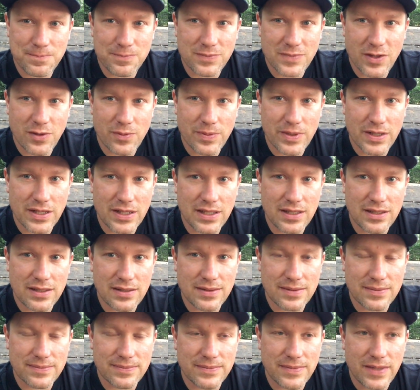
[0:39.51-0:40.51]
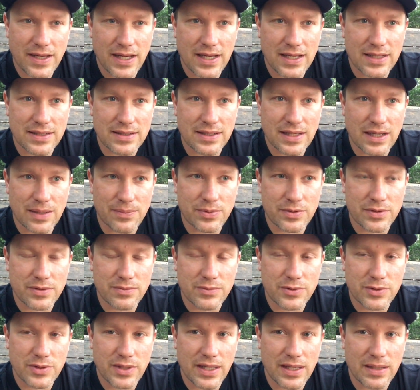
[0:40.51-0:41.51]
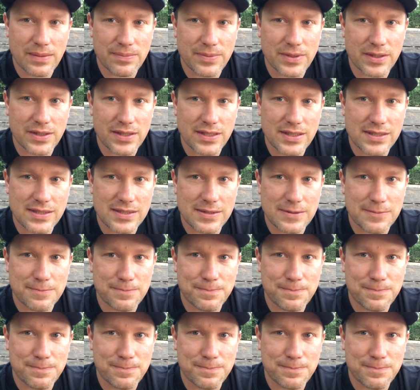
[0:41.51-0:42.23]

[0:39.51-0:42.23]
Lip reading: Everybody had a couple in boot camp at least.